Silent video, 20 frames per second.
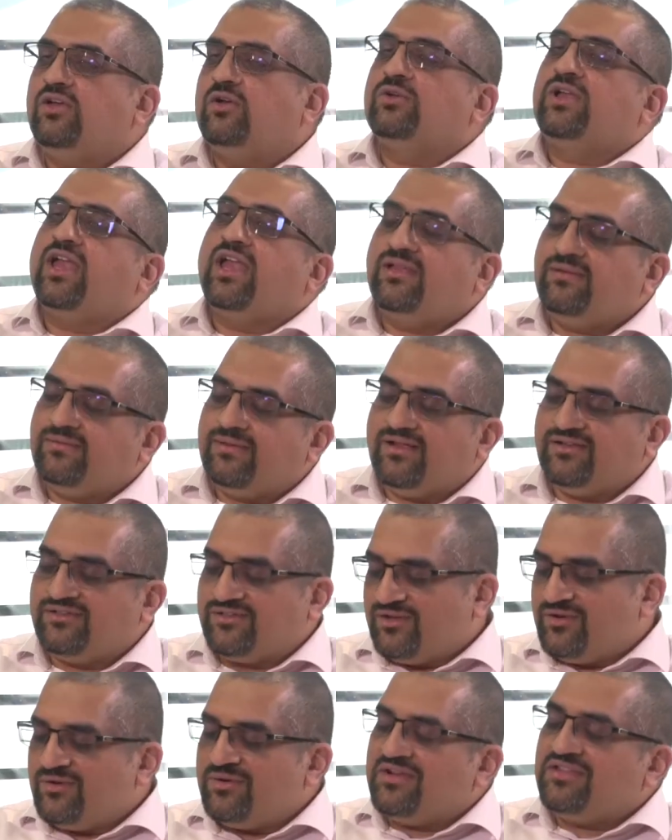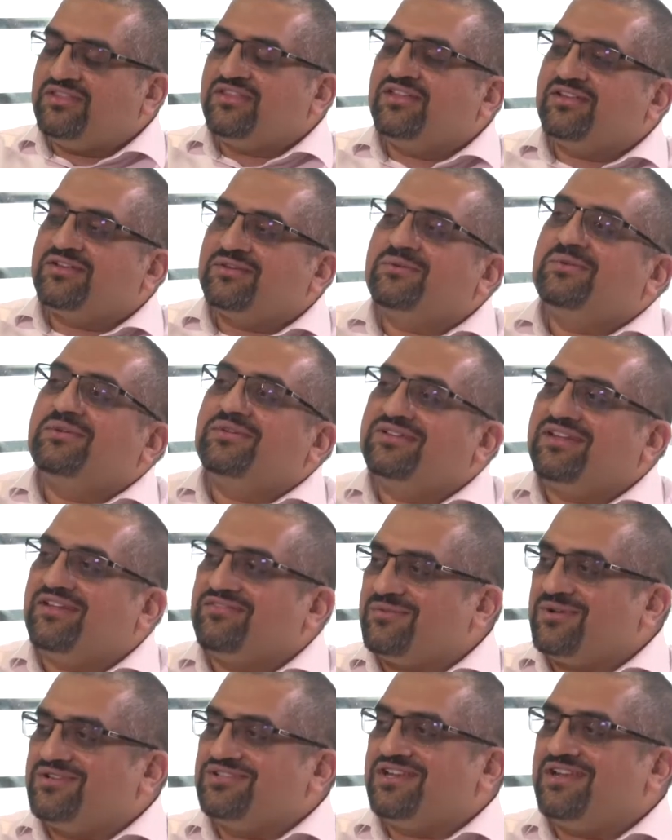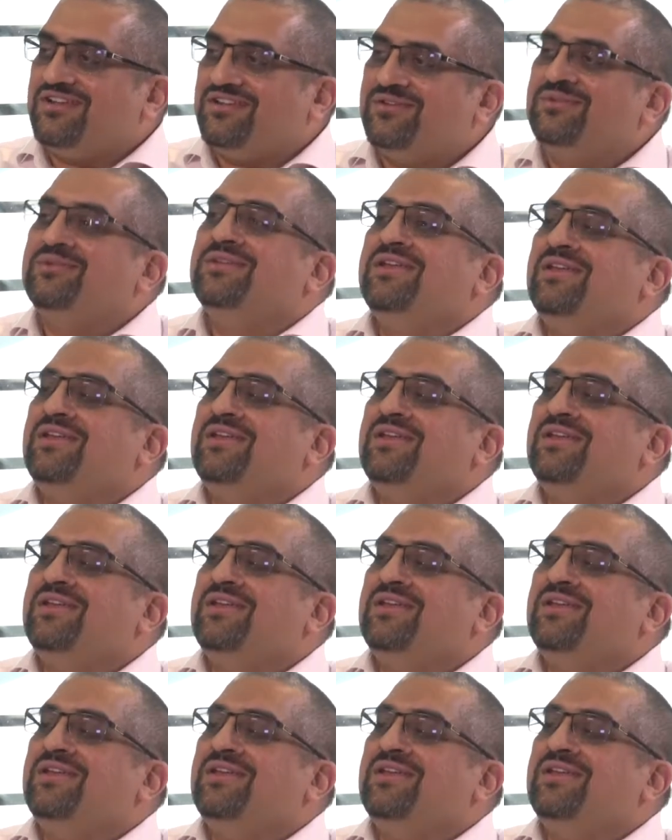Okay, I'll throw another tough question at you.